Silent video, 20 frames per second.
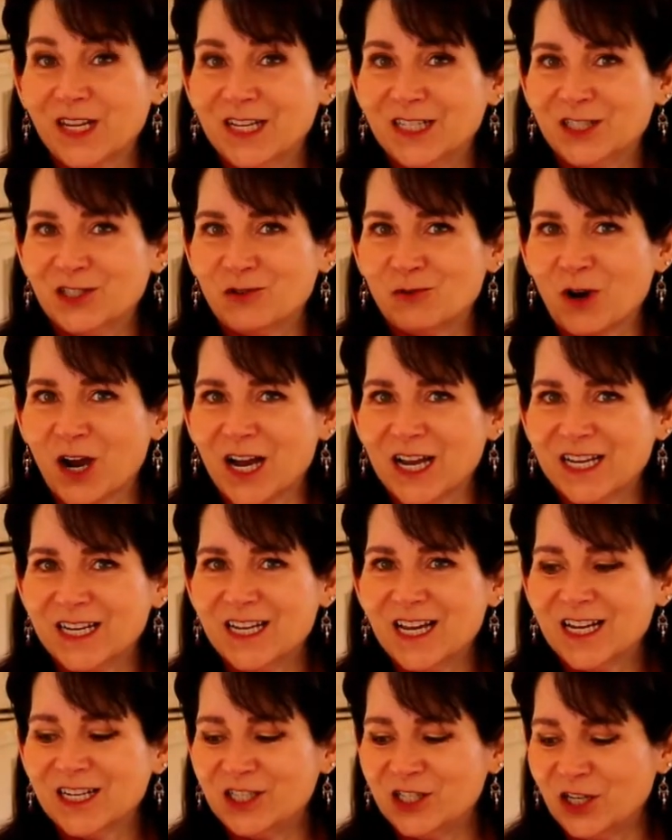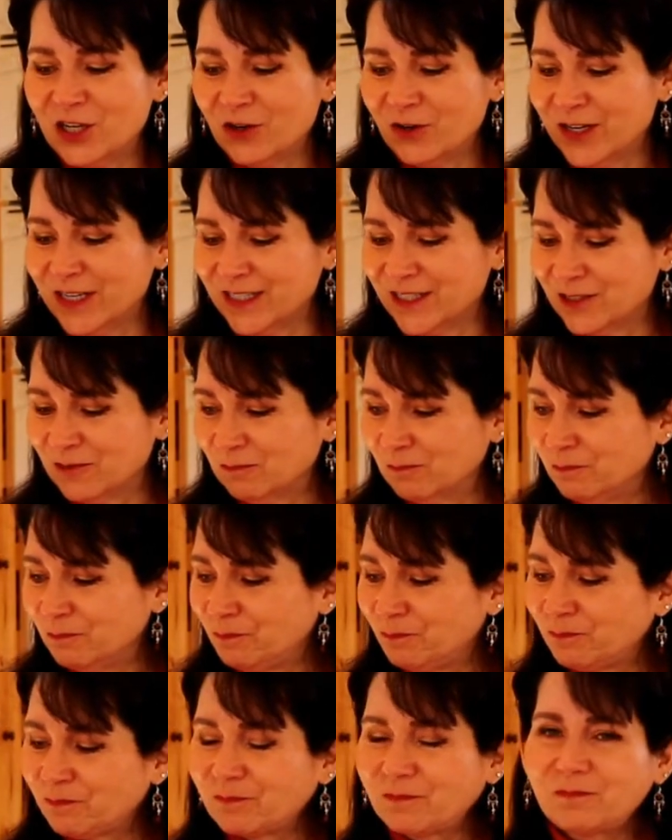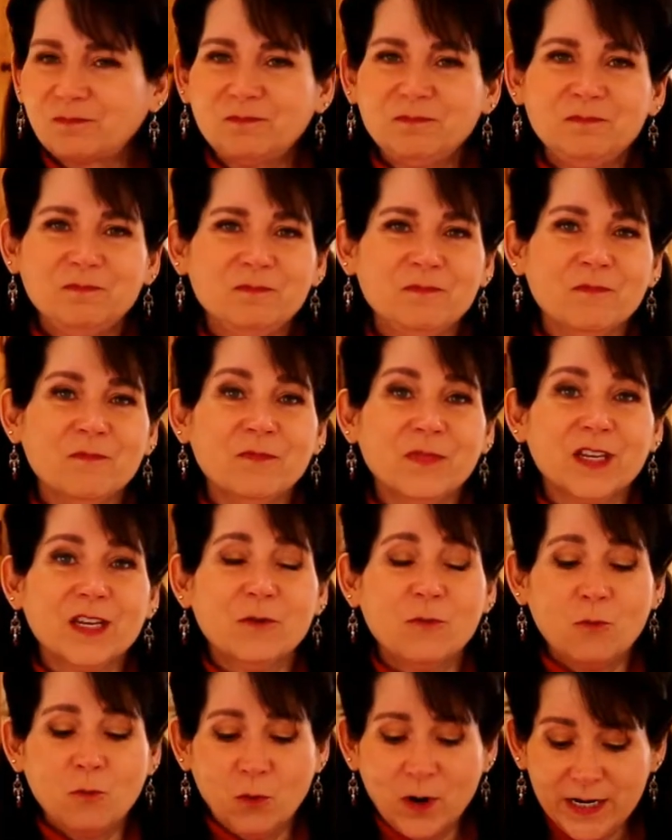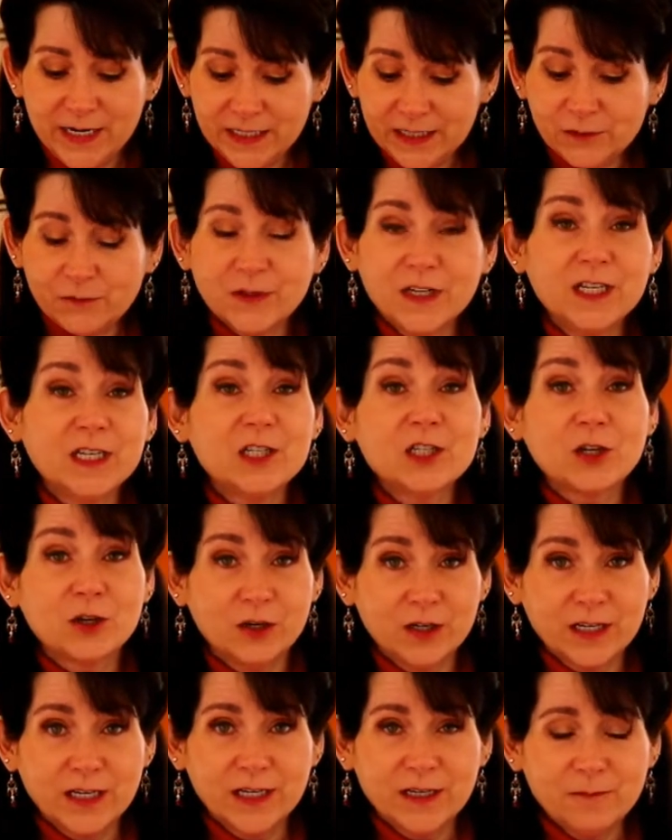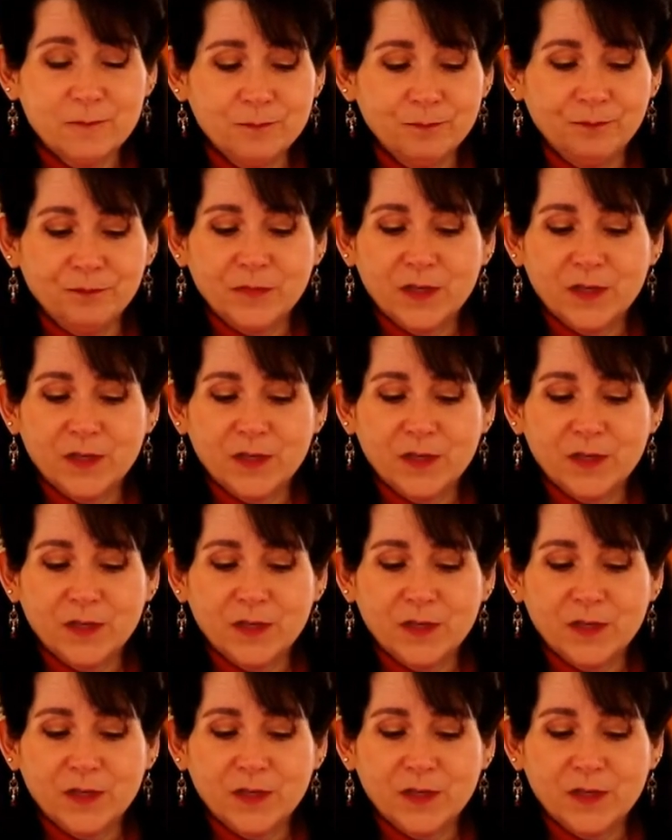it's dried cherries. When it's finished cooking,